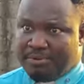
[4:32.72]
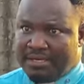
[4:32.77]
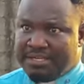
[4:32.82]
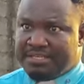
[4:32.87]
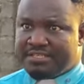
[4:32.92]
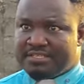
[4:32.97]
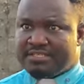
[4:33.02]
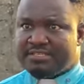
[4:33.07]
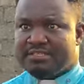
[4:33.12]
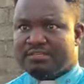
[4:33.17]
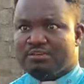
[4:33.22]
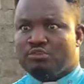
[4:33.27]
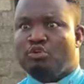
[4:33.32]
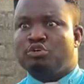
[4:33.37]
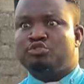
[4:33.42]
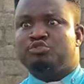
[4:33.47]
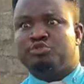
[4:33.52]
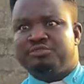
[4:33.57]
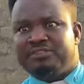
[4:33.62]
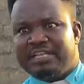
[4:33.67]
Please,
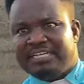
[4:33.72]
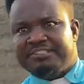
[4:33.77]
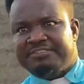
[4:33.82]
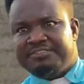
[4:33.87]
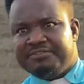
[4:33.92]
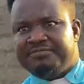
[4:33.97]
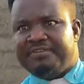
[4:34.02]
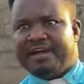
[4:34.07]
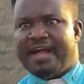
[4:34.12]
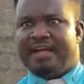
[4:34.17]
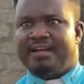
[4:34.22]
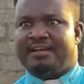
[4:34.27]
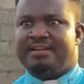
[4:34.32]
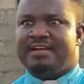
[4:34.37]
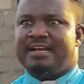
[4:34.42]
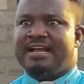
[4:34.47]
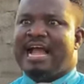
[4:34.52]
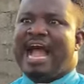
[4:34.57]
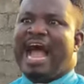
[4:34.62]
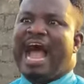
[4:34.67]
go to that river
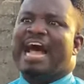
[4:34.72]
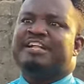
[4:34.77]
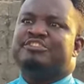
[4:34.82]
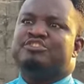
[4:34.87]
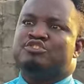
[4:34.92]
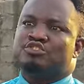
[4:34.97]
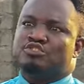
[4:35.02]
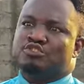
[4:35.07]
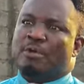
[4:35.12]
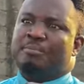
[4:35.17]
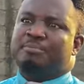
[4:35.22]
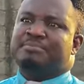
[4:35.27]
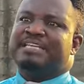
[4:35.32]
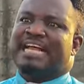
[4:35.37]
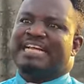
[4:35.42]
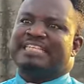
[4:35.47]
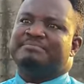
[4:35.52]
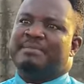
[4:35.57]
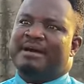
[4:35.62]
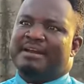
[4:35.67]
and stop
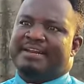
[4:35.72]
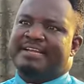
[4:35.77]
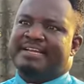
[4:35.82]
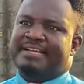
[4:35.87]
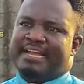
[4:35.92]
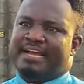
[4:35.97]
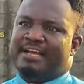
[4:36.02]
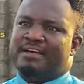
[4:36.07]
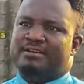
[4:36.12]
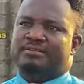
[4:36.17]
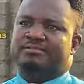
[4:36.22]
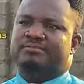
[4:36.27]
that marine girl.